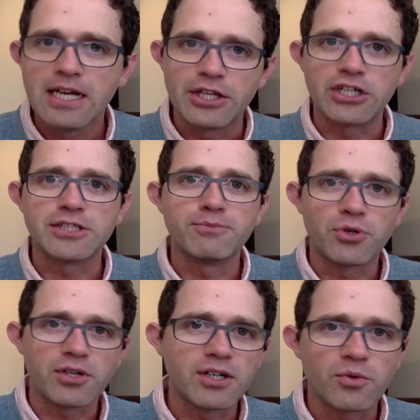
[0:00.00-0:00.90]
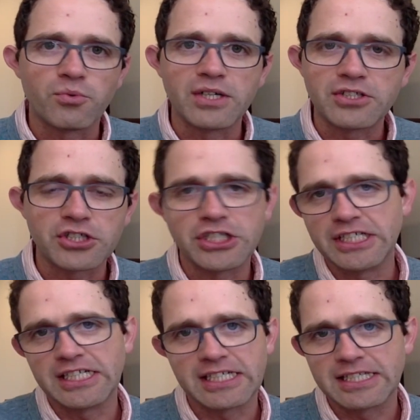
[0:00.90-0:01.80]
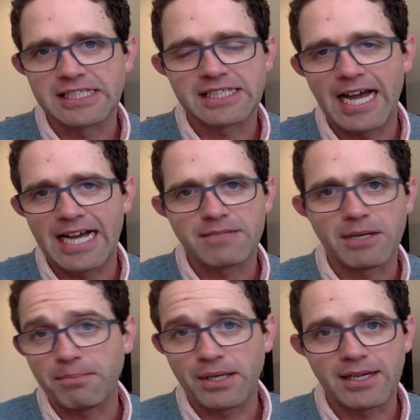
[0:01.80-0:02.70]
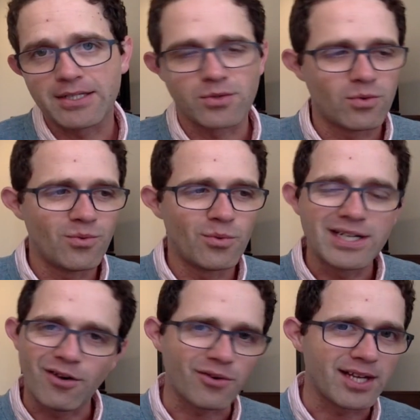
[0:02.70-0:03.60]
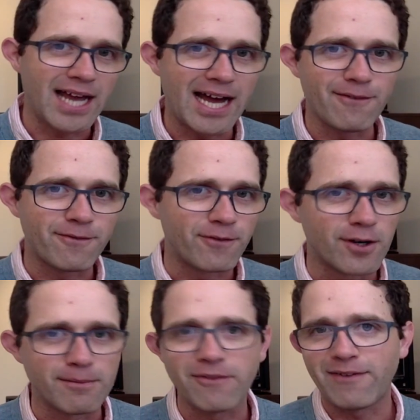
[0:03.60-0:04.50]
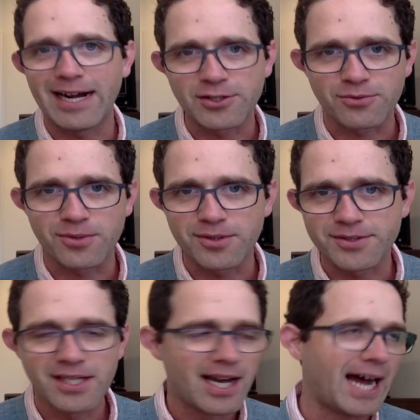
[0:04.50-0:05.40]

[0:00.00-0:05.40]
There is more research needed in this aspect because we don't really have firm and fast rules.